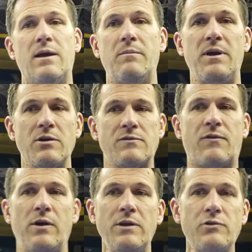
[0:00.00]
because of
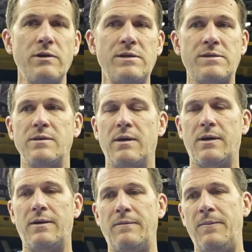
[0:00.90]
our injuries.
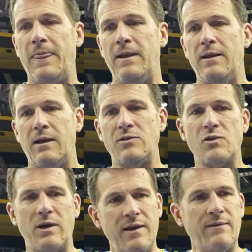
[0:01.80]
And
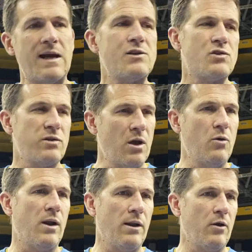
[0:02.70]
so I think that
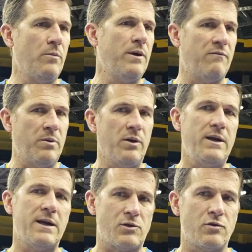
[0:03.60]
slowed a little bit of
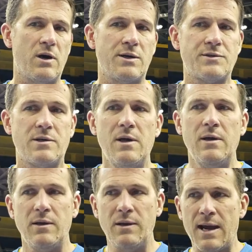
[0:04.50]
building that trust.
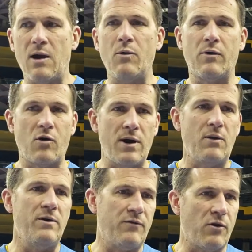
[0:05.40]
Now
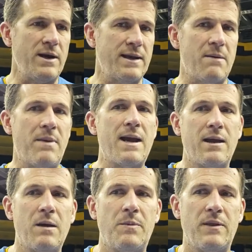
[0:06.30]
we've cranked that
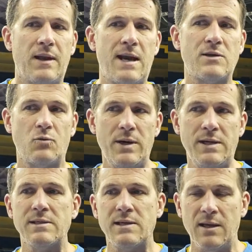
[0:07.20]
back up in the last
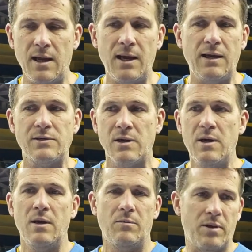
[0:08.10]
week to 10 days,
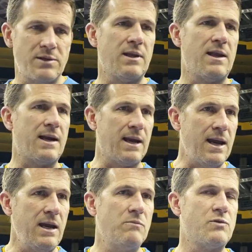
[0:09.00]
plus a lot of
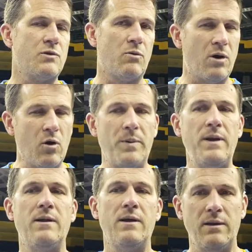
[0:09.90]
games. So we're
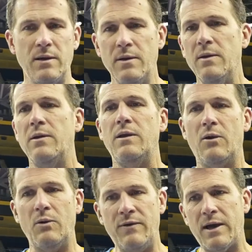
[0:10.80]
hoping that, you
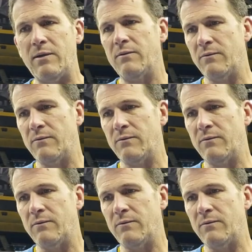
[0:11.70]
know, we've got